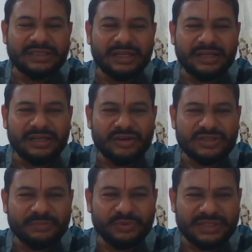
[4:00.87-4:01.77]
Now
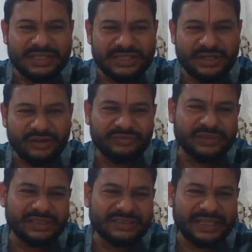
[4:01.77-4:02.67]
suppose instead of
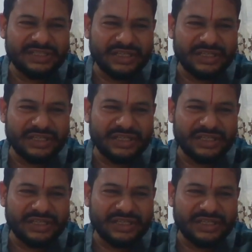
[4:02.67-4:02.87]
this I